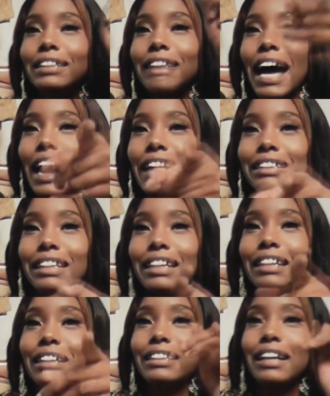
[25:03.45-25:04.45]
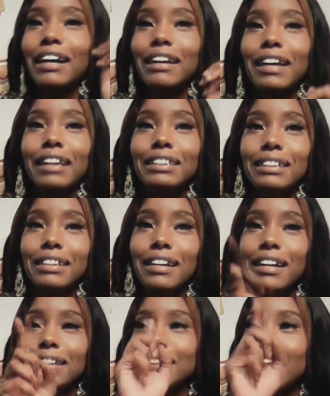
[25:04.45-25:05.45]
tagged Linda Akeji,
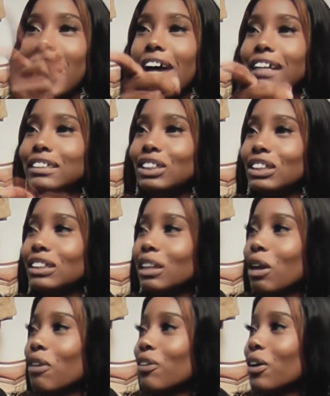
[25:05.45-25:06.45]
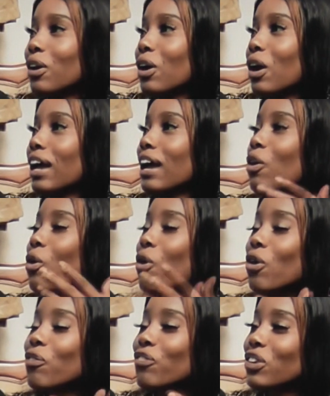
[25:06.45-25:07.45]
tagged Gist Lover, a
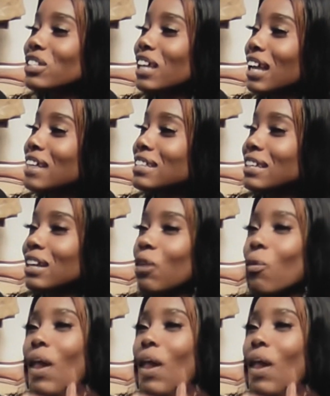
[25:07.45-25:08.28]
whole first class king.